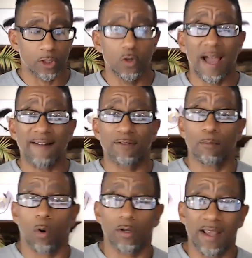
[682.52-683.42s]
you have
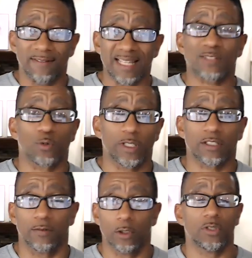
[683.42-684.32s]
more, you have less
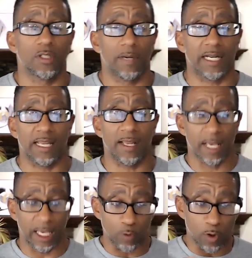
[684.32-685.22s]
risk of losing money
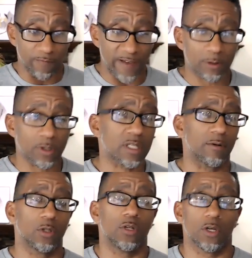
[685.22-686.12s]
if you invest with
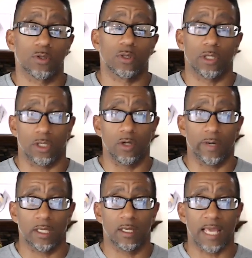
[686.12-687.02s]
someone who knows what they're
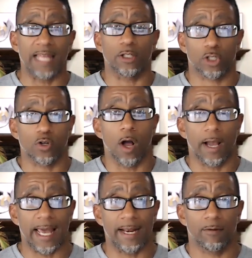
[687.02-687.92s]
doing and they're
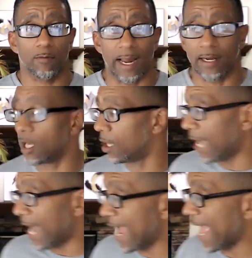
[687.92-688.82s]
strong at it, right?
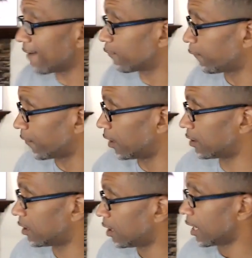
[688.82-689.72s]
I have a
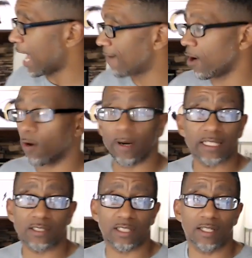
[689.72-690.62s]
fund. I've
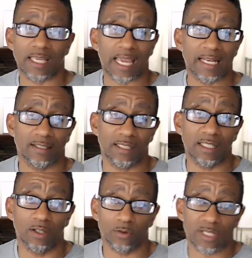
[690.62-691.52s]
already syndicated
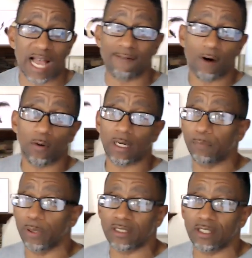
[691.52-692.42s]
deals. I've already
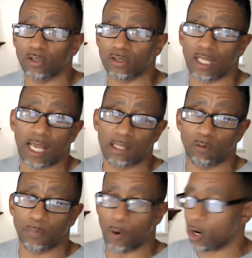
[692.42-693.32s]
put deals together
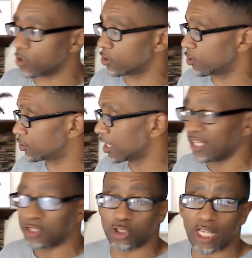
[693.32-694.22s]
with partners,
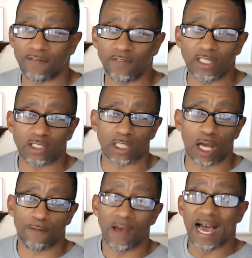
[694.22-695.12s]
J V
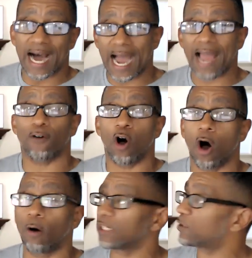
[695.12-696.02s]
stuff. I've
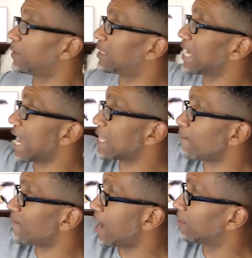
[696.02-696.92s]
always been the guy
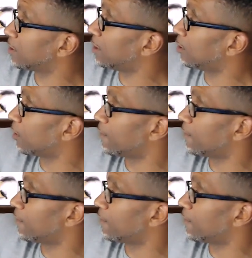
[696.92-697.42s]
that found the deal,